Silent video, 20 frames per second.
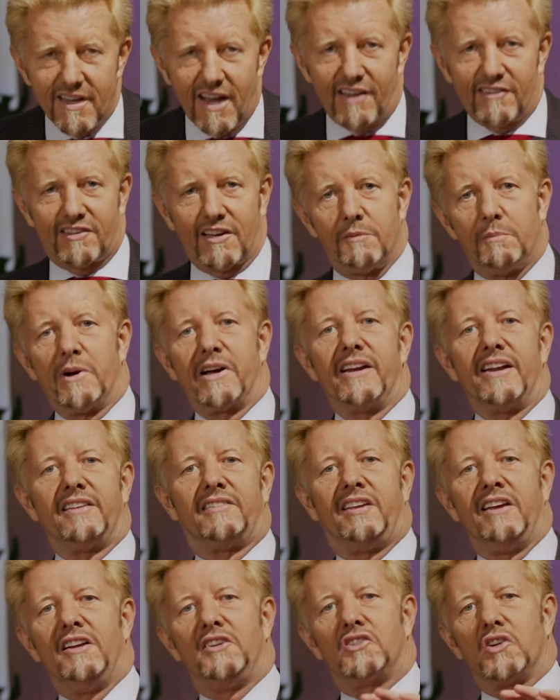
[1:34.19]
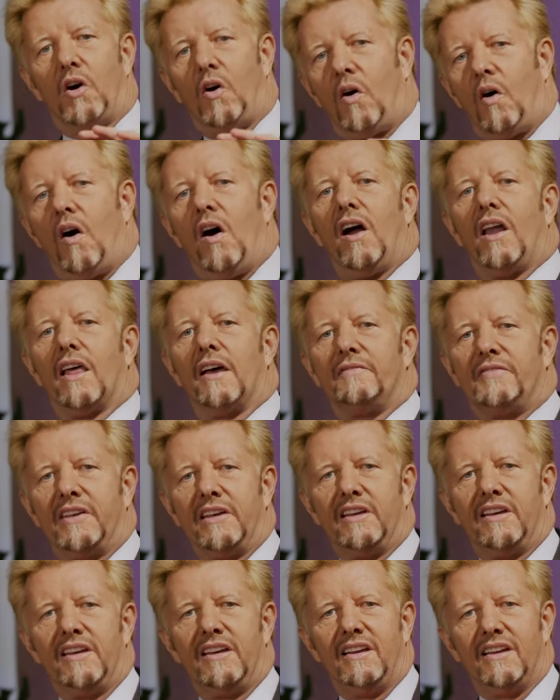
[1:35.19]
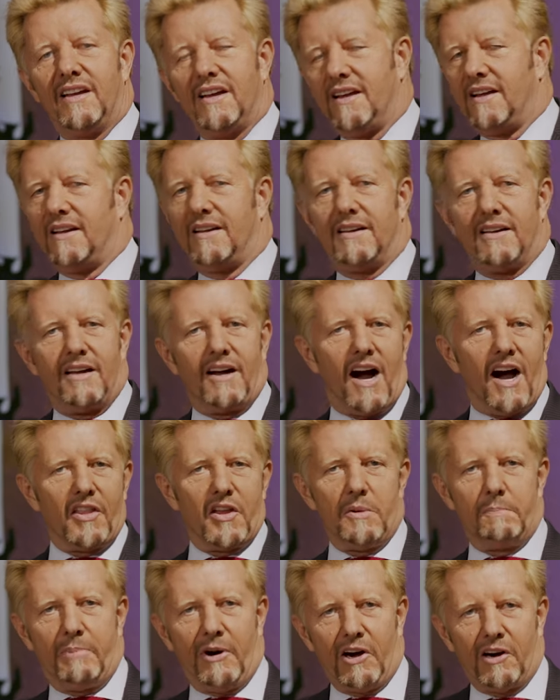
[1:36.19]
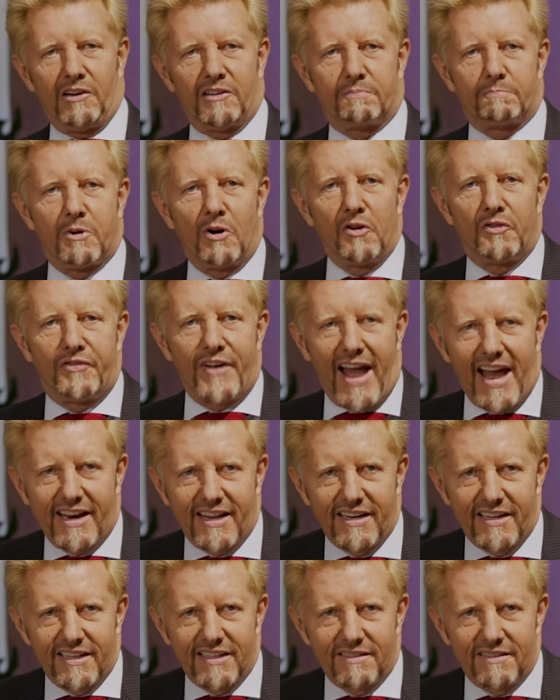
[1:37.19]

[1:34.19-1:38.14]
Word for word: and said, We're going to teach all of the other birds profanity.